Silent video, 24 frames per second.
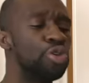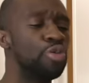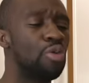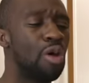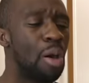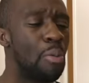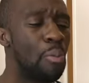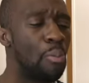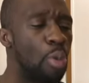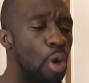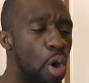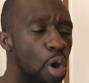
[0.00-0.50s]
You
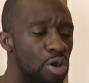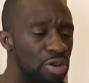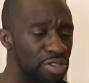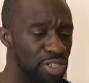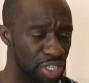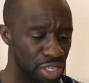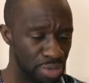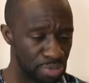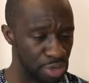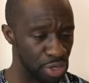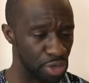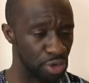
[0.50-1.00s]
are born
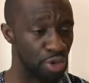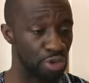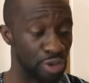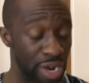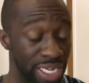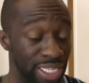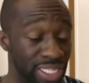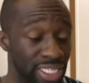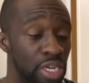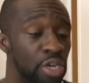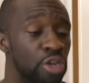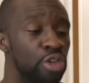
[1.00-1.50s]
to be
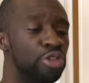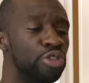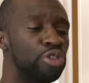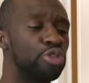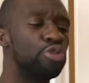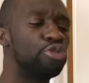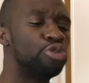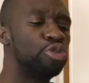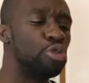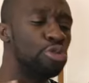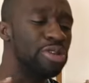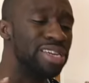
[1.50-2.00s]
great.
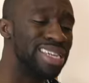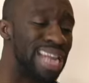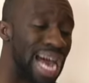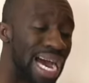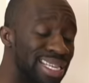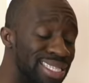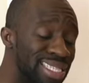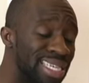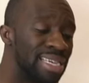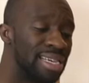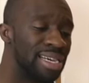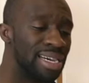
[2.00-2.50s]
So do
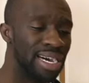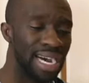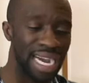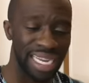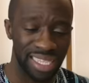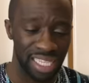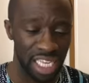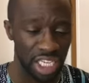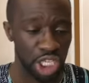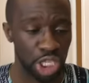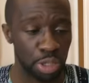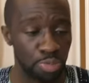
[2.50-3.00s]
not
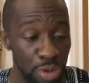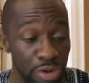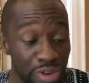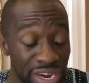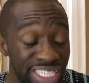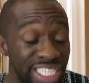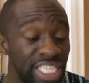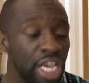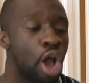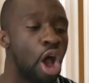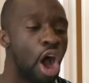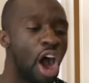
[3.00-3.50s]
let the
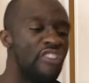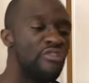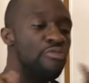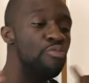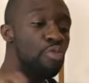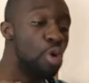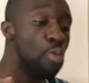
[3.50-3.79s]
spirit of